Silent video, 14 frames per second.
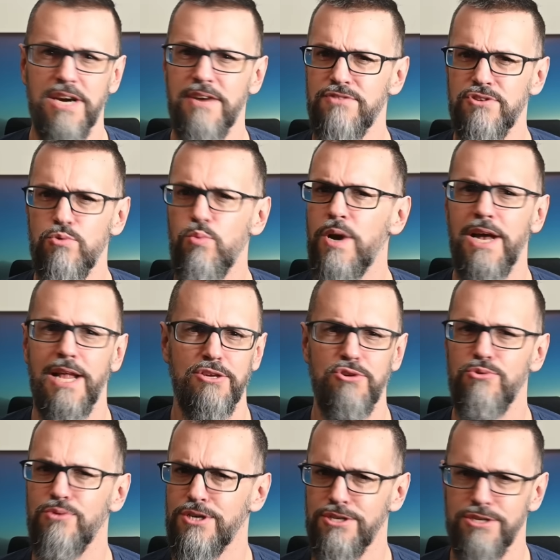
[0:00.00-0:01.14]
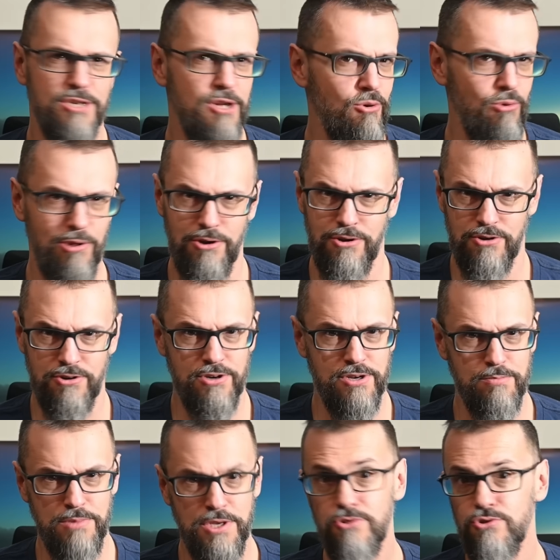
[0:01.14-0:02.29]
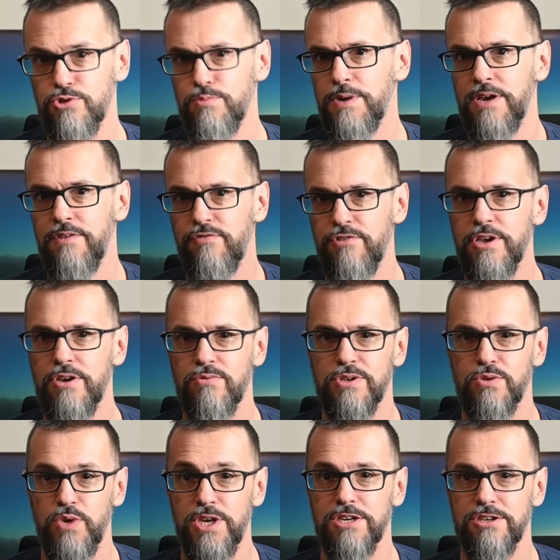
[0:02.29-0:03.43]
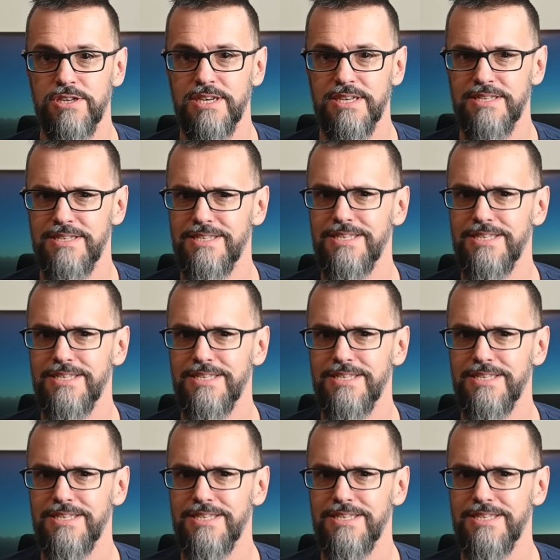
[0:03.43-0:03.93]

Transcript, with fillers: after a while you are no longer amused by frequent weirdness,